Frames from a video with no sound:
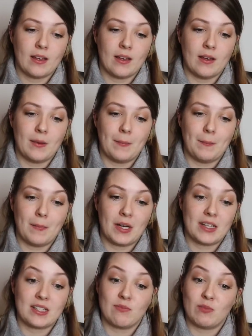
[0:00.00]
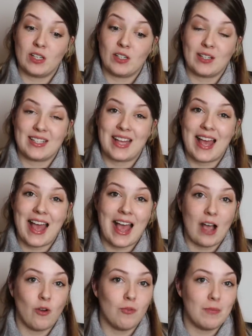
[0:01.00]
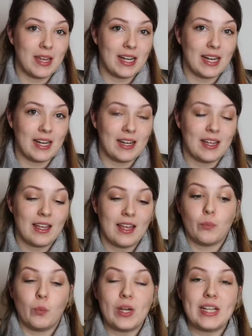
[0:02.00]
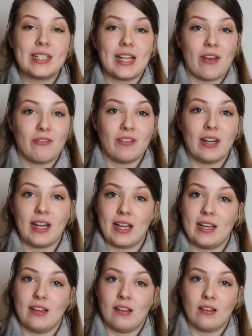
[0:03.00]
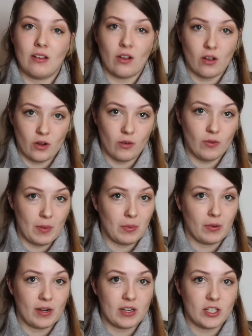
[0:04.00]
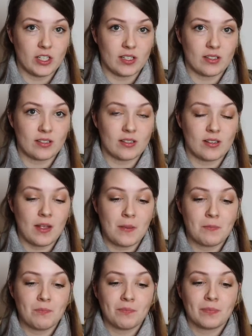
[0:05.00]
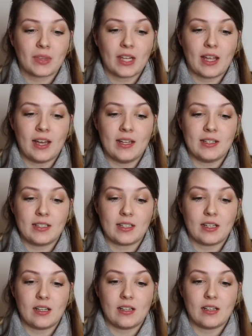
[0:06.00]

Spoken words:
but I didn't realise how many. We definitely owe reparations. And